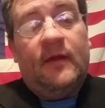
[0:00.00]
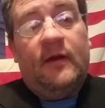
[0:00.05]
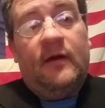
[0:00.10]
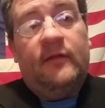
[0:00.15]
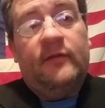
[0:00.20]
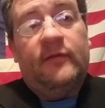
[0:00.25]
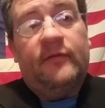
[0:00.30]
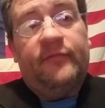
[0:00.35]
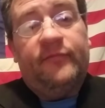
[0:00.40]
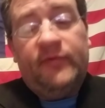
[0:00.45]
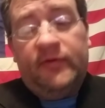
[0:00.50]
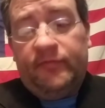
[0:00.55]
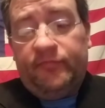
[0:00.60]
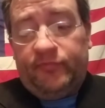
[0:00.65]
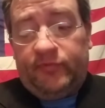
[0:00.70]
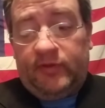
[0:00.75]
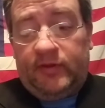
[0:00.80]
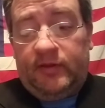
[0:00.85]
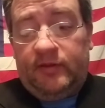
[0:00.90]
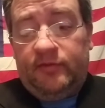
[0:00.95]
On the
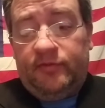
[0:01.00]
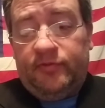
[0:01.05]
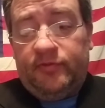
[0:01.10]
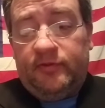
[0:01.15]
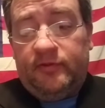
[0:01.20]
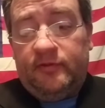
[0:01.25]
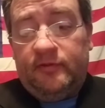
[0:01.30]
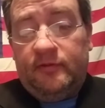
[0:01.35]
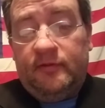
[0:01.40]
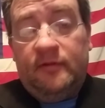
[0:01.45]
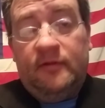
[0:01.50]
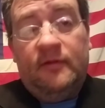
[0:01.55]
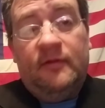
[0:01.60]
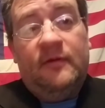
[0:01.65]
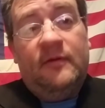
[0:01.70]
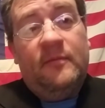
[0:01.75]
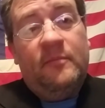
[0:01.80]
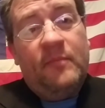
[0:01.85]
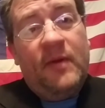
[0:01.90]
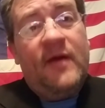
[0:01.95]
15th,
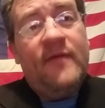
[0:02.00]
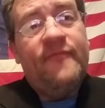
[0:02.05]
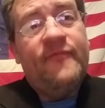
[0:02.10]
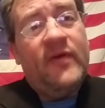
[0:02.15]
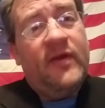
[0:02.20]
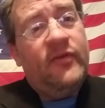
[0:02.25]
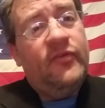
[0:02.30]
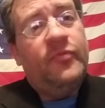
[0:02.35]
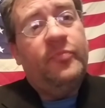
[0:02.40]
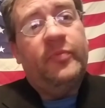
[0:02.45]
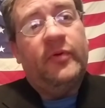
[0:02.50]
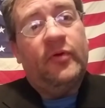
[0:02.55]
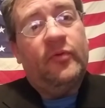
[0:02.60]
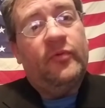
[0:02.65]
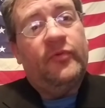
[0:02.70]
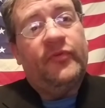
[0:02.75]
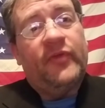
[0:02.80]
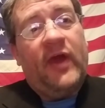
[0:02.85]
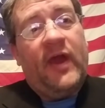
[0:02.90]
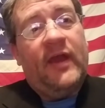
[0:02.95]
my Facebook
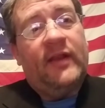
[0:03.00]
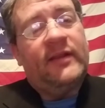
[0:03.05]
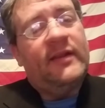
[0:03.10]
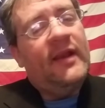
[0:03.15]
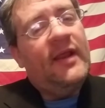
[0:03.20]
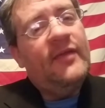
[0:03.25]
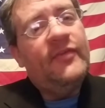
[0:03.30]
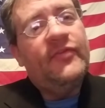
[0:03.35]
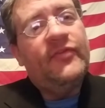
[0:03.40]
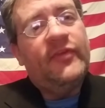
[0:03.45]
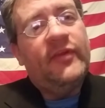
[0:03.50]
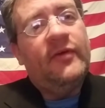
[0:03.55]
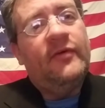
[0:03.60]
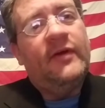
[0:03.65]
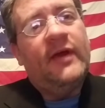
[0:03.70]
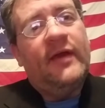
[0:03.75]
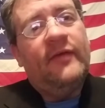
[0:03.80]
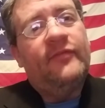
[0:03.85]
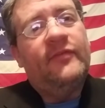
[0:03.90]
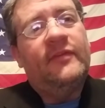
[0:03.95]
was hacked, and I
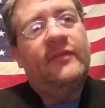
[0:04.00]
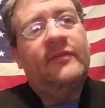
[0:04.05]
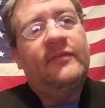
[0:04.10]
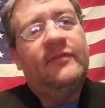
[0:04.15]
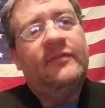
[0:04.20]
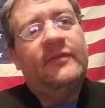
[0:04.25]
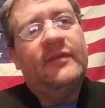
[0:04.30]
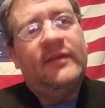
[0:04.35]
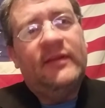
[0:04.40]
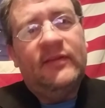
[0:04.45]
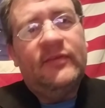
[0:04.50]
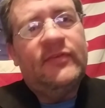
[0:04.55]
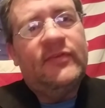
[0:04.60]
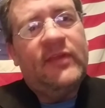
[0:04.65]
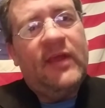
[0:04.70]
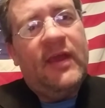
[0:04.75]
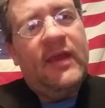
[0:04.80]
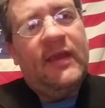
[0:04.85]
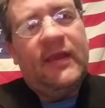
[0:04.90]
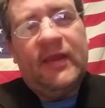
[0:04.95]
still have to this
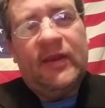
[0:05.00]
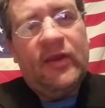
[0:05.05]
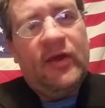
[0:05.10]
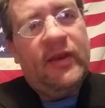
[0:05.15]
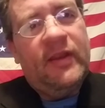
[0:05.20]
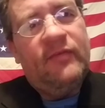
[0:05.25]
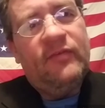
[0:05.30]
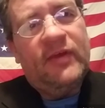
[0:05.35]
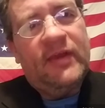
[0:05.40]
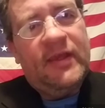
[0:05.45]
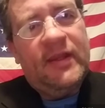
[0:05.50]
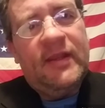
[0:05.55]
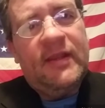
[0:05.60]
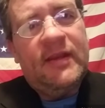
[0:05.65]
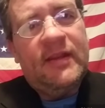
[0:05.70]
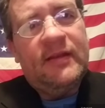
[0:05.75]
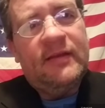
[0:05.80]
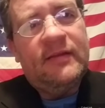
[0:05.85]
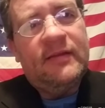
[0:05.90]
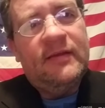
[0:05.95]
day cannot even get
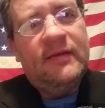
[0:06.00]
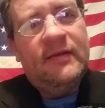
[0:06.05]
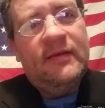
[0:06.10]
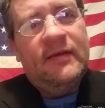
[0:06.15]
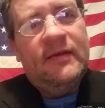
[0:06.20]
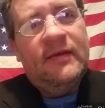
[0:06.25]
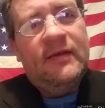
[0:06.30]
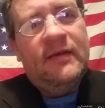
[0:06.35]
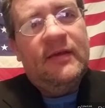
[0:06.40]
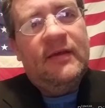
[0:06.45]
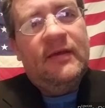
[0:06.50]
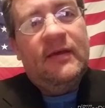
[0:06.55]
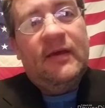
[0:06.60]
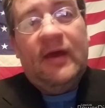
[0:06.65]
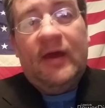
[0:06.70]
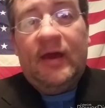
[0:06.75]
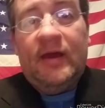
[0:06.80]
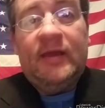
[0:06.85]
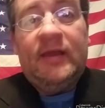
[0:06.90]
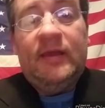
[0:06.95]
in it.
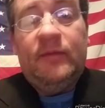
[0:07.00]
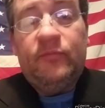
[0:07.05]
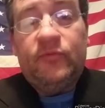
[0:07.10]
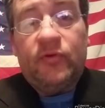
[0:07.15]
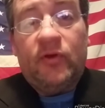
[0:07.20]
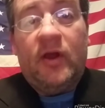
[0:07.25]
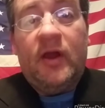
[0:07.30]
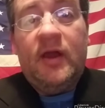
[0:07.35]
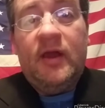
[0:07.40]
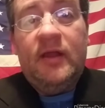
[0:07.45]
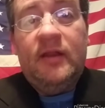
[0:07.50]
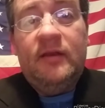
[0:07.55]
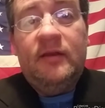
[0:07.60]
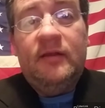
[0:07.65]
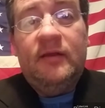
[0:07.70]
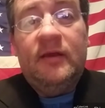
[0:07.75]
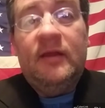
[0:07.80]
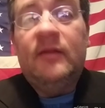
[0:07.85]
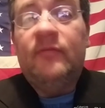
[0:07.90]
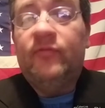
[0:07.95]
I keep
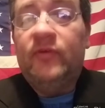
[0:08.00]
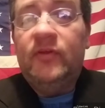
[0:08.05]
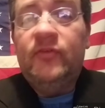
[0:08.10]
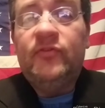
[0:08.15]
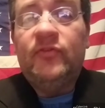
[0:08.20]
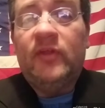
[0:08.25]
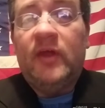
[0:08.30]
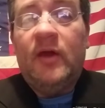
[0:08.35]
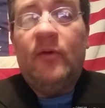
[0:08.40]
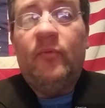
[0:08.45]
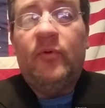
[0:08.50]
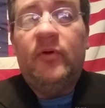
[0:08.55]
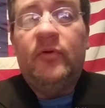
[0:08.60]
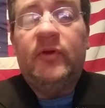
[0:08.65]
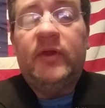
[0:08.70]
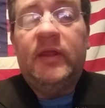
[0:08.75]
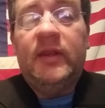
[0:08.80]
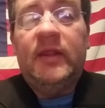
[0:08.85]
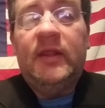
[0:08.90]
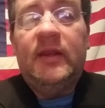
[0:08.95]
trying, and eventually I will
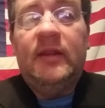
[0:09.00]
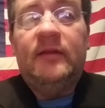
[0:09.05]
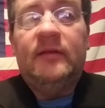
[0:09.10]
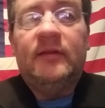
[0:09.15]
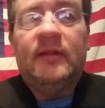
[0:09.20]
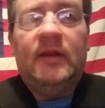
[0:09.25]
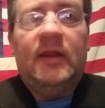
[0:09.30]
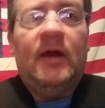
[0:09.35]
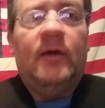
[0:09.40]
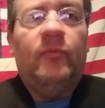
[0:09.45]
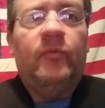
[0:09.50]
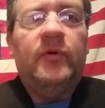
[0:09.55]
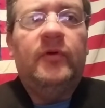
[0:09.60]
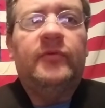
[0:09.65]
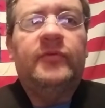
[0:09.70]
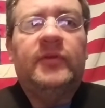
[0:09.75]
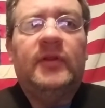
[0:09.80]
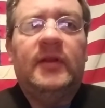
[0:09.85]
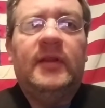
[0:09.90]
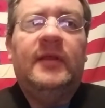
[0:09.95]
get in it, and I
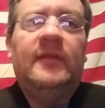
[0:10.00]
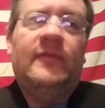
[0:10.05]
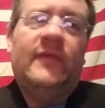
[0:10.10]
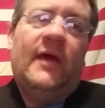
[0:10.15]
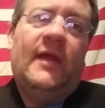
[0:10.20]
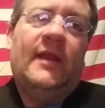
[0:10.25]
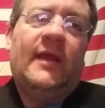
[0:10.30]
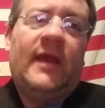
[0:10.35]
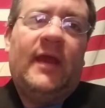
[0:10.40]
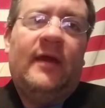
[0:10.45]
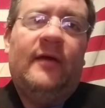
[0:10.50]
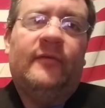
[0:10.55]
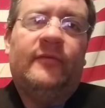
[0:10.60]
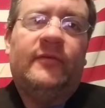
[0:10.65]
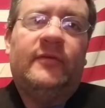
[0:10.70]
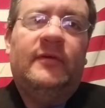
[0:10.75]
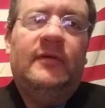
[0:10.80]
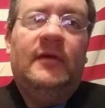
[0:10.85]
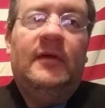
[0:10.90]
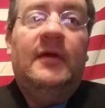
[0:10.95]
will delete that
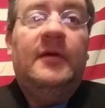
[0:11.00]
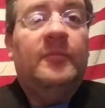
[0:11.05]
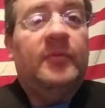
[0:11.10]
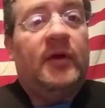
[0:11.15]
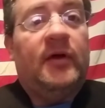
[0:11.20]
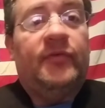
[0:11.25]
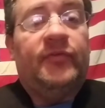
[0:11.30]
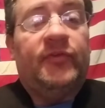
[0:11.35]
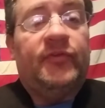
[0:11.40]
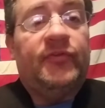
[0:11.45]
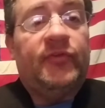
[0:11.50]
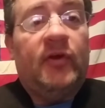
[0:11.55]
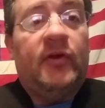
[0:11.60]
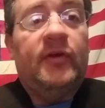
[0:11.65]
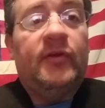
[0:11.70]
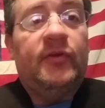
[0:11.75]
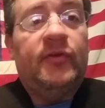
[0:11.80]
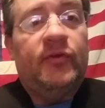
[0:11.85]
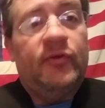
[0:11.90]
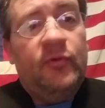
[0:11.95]
account because I
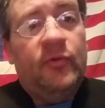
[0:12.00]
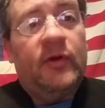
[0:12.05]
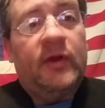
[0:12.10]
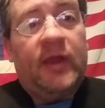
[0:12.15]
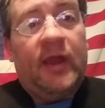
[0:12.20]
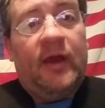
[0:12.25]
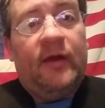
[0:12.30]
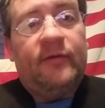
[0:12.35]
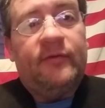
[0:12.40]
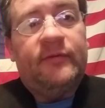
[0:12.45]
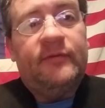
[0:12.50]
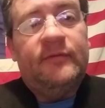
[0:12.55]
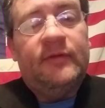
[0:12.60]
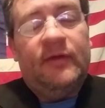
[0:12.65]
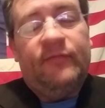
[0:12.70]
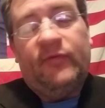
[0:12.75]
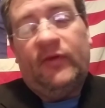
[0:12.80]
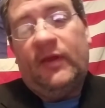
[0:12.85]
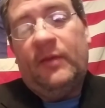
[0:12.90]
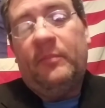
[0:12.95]
started a new account.
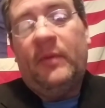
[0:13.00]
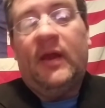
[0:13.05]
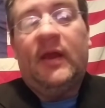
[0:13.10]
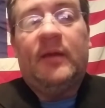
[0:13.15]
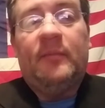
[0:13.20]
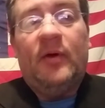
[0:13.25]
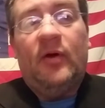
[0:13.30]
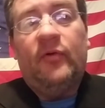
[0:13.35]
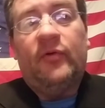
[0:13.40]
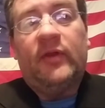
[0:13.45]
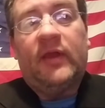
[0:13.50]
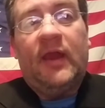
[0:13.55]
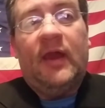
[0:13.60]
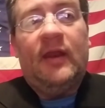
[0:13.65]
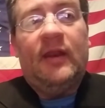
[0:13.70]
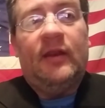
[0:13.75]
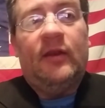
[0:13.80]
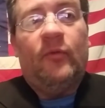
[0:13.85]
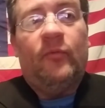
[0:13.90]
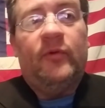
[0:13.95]
If I get back in my old
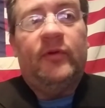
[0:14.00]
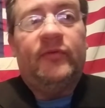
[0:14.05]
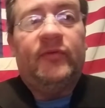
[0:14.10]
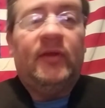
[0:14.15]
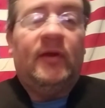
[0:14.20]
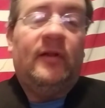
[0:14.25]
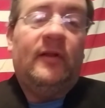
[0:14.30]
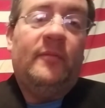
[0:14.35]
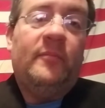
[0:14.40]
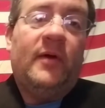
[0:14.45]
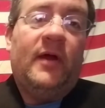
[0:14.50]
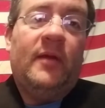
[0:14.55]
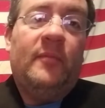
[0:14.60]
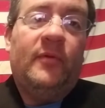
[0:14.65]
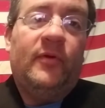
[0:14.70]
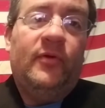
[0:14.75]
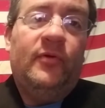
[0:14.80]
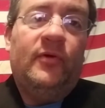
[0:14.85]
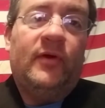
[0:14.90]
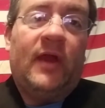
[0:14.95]
account, I don't want to tell everybody on
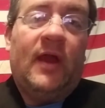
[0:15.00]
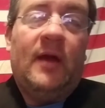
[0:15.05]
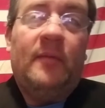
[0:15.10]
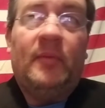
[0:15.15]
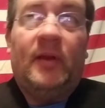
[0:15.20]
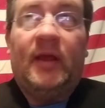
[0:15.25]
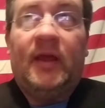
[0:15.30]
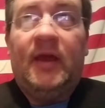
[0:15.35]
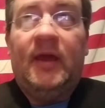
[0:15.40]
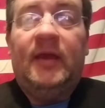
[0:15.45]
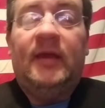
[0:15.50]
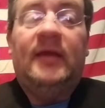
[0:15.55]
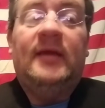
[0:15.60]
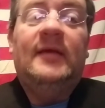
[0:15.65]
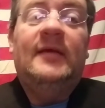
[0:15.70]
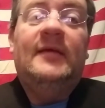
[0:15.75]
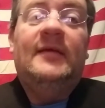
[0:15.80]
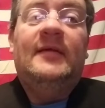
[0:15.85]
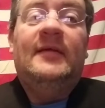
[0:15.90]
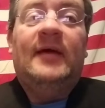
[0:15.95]
my new account, but like, hey,
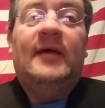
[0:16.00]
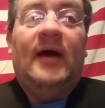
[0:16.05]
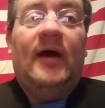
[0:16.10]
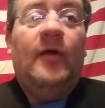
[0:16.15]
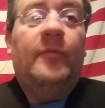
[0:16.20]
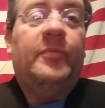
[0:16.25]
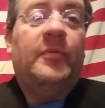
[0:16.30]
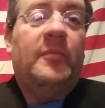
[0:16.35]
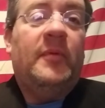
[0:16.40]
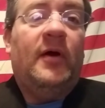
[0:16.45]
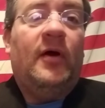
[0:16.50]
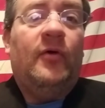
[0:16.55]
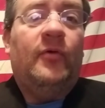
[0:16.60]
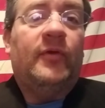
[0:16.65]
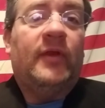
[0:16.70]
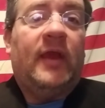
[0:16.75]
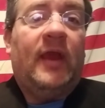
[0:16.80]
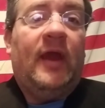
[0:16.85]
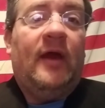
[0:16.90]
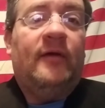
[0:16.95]
I opened my
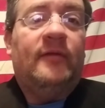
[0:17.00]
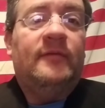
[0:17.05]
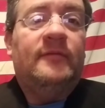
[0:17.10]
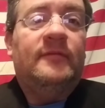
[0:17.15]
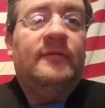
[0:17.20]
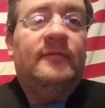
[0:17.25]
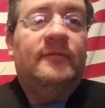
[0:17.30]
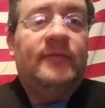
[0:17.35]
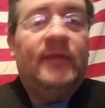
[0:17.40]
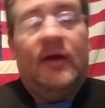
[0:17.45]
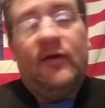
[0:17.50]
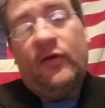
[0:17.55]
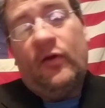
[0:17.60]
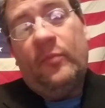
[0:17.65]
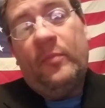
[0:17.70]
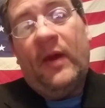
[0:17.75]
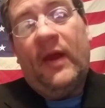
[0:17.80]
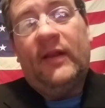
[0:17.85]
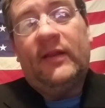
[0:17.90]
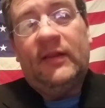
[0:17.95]
old account. Now
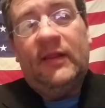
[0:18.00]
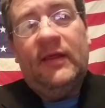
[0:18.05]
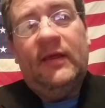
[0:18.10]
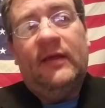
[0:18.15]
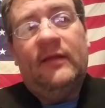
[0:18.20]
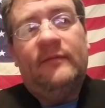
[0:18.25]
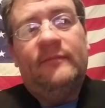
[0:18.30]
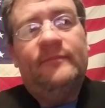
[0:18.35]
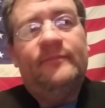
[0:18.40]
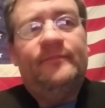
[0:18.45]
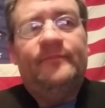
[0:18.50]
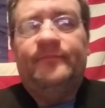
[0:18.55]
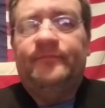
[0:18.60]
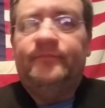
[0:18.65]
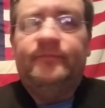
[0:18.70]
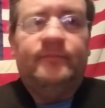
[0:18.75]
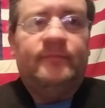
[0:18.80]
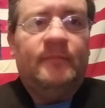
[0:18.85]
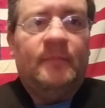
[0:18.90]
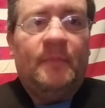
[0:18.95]
go back to it.
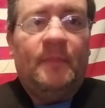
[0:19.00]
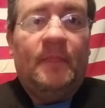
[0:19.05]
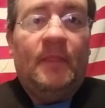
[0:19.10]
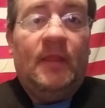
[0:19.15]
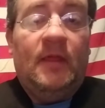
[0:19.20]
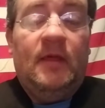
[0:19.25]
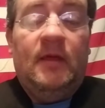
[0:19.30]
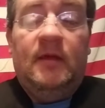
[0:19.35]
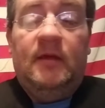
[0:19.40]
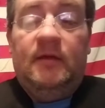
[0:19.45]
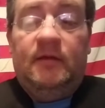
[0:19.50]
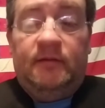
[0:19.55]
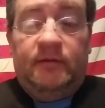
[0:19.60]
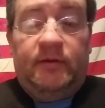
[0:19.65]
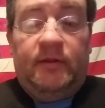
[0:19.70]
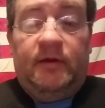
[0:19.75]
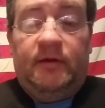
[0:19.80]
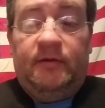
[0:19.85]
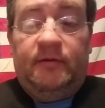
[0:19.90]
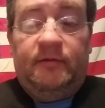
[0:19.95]

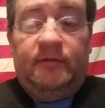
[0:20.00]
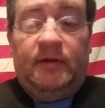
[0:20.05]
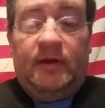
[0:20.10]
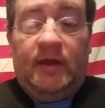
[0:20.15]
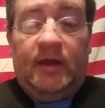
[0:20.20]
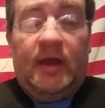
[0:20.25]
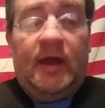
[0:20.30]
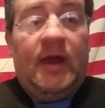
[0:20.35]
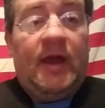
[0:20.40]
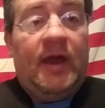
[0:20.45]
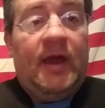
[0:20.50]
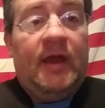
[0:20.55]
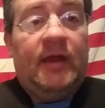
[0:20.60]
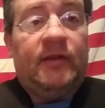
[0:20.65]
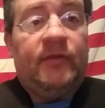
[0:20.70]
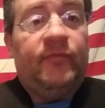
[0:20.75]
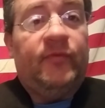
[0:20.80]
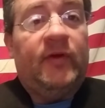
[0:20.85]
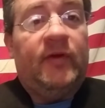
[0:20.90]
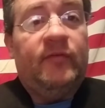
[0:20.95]
No, I got
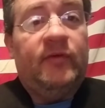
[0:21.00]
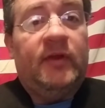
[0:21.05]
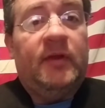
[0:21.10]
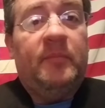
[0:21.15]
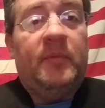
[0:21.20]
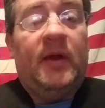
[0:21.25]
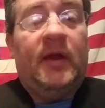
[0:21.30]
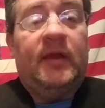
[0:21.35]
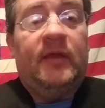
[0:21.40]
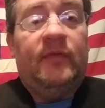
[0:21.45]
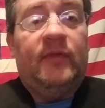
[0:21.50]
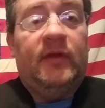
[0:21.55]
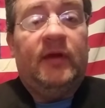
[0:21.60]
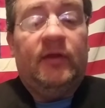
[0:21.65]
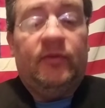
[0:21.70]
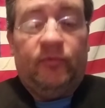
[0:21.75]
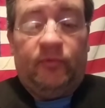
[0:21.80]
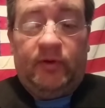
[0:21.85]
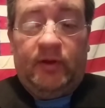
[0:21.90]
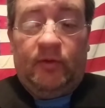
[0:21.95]
hacked. If I ever get back in the
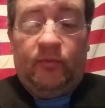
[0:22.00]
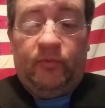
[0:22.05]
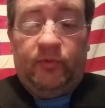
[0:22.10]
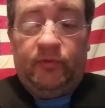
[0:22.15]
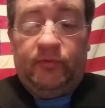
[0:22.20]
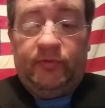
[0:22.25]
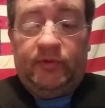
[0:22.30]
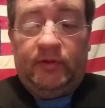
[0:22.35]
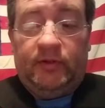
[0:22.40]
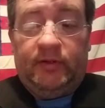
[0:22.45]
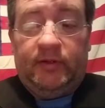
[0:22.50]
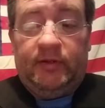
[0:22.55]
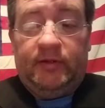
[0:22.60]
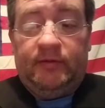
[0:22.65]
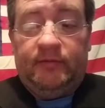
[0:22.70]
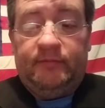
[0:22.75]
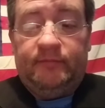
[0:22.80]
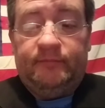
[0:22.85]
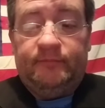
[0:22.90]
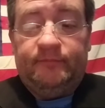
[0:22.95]
other one, I will delete
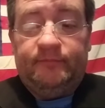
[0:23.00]
it.